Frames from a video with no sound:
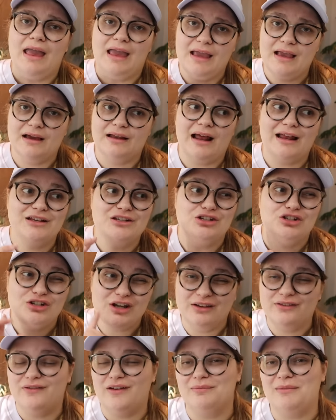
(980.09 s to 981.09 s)
and I
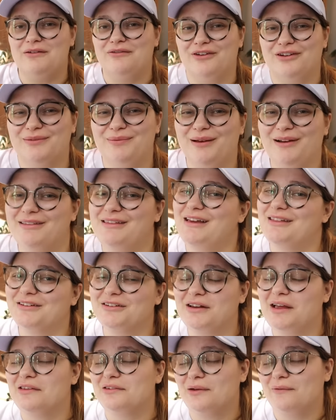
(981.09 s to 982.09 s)
just found my first pair the
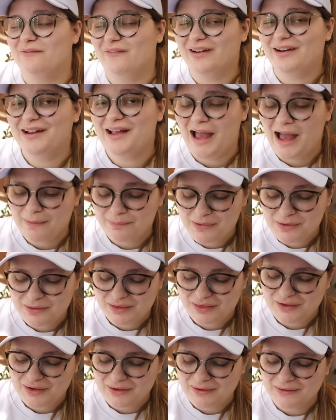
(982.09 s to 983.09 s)
other day, so I'm very happy
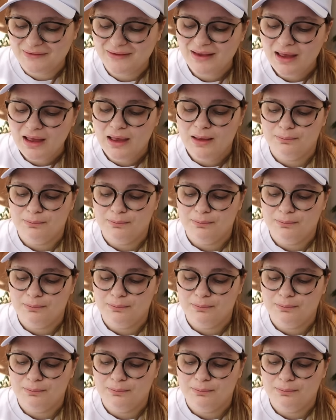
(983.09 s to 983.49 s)
with those.